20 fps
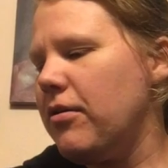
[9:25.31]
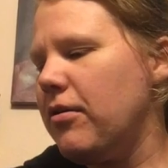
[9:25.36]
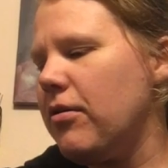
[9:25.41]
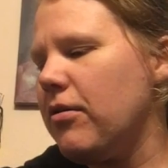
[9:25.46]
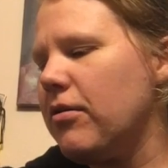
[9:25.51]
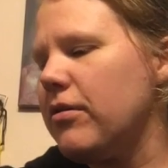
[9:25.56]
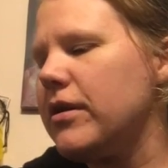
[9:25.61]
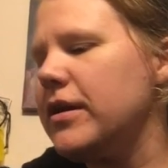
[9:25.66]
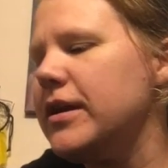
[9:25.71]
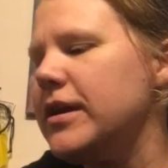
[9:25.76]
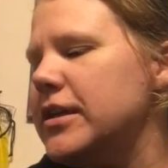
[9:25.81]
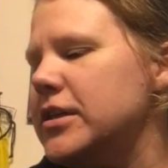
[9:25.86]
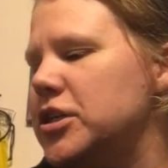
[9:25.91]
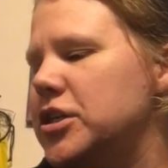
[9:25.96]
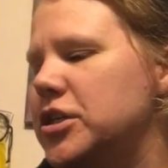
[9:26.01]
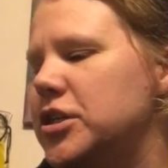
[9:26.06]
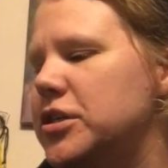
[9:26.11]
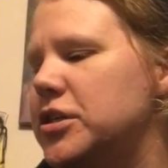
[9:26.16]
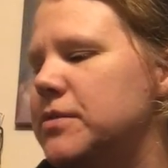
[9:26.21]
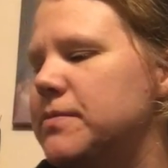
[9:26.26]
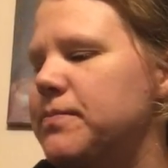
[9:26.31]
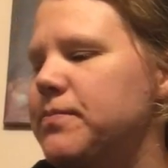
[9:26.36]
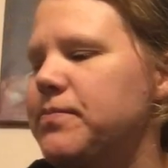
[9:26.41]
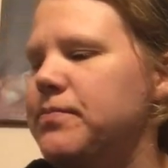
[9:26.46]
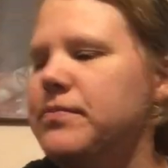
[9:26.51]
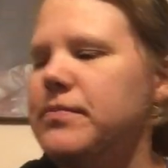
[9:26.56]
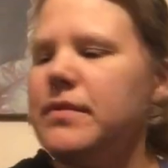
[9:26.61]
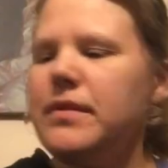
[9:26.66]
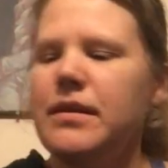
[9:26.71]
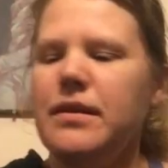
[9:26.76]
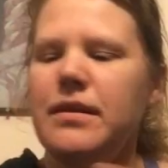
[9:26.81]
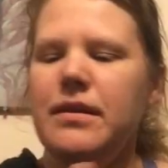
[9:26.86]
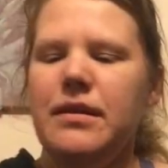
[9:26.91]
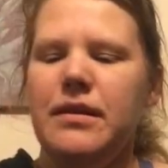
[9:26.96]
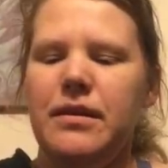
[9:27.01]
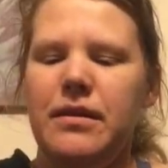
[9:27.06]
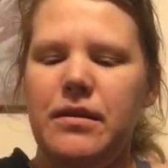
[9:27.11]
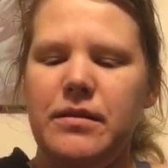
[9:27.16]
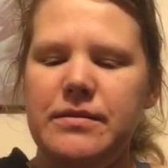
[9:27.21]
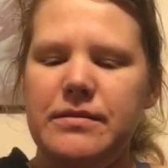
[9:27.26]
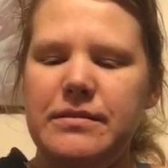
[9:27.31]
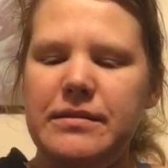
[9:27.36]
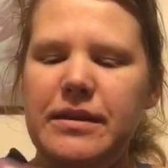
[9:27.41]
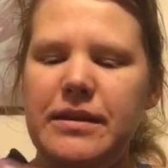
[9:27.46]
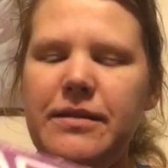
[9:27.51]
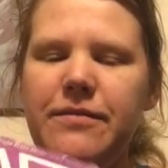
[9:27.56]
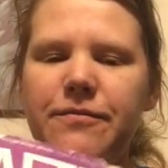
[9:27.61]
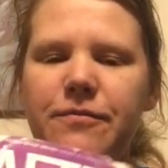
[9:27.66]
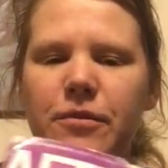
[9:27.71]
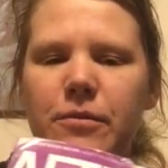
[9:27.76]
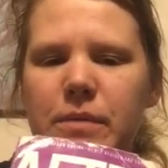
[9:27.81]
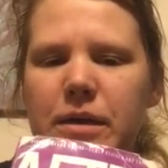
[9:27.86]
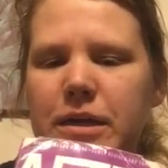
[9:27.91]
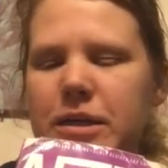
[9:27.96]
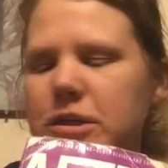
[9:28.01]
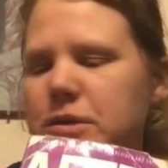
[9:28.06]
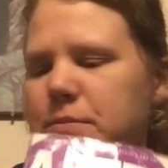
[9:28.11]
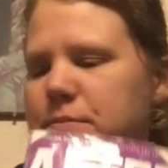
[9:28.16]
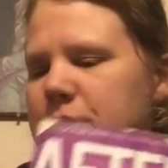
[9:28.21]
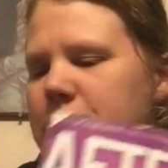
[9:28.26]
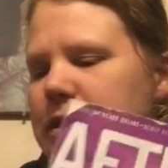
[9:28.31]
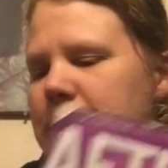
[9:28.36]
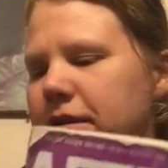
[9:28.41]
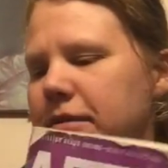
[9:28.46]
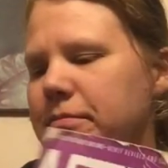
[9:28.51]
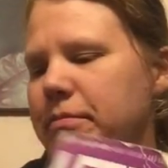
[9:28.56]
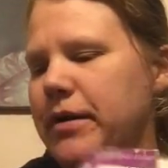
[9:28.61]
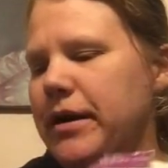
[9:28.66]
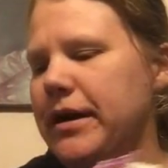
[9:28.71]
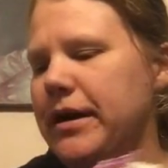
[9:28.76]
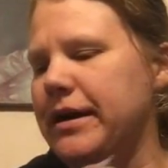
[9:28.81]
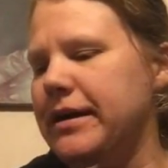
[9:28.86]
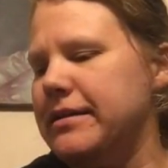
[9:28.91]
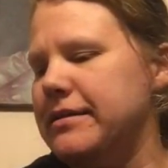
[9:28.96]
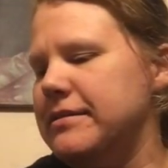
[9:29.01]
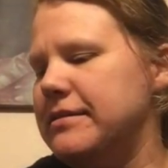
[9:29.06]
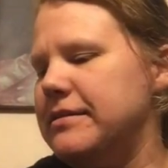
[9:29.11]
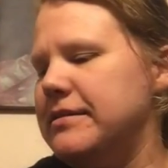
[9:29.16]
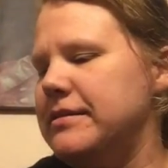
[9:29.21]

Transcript: or each scene from each book, but